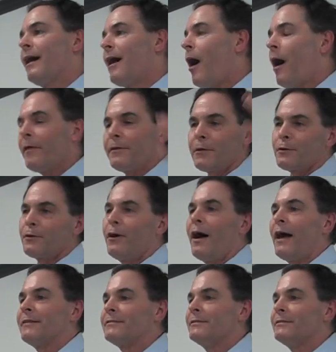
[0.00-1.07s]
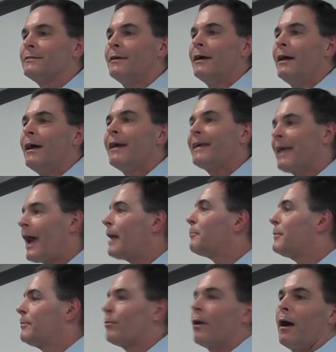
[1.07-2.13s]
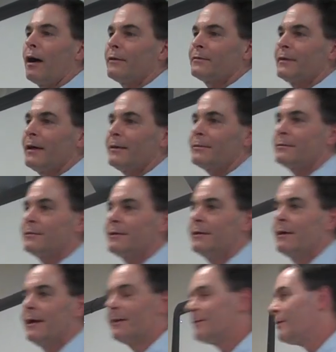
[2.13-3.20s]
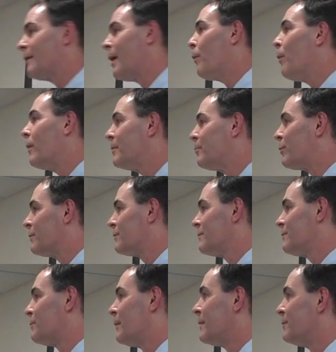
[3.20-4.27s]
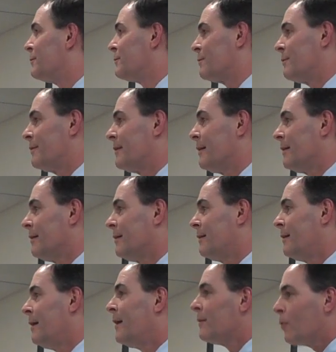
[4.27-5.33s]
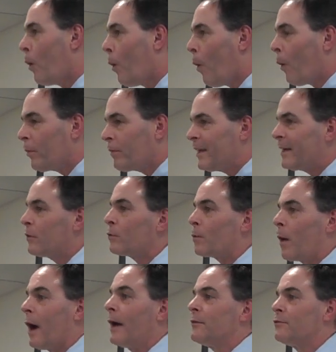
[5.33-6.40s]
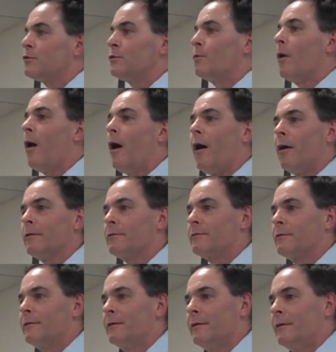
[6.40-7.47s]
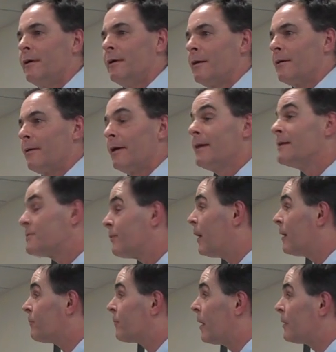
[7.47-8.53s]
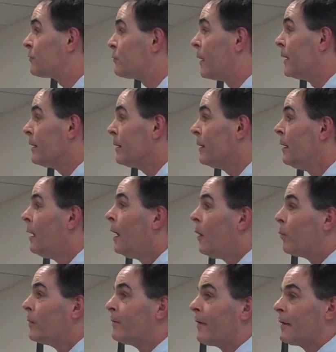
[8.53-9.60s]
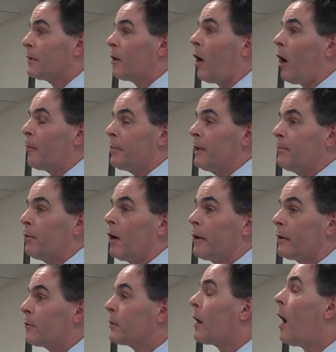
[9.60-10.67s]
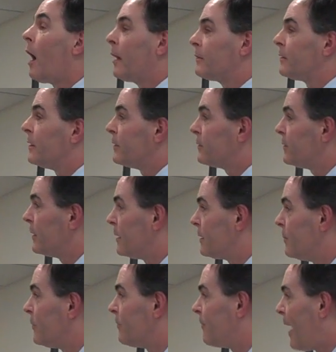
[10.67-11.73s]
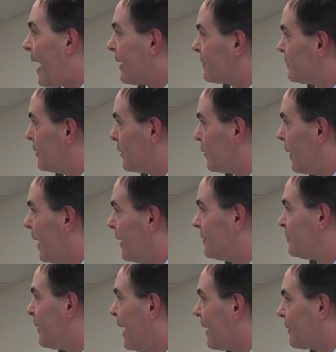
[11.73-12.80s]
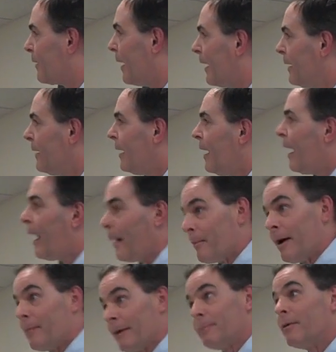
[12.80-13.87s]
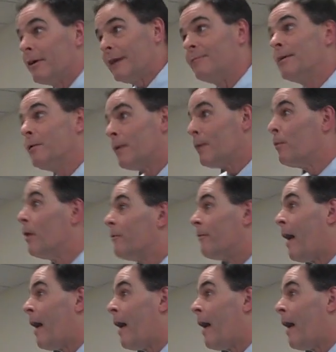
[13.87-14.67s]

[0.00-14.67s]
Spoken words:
all the other classes can't be processed until that one person's grades are turned in. The whole thing grinds to a halt. Right? And it's very frustrating. We've had to call people on other continents to get them to fax their grades back, right? But believe me, we will